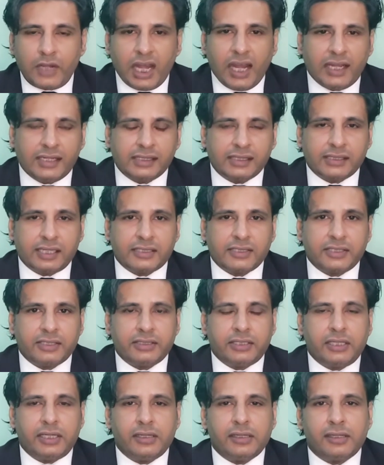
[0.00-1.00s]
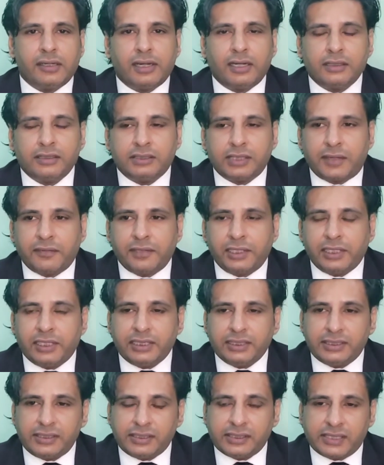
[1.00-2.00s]
and section
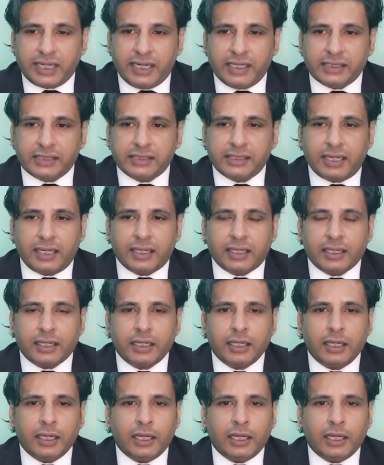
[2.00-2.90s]
317 states that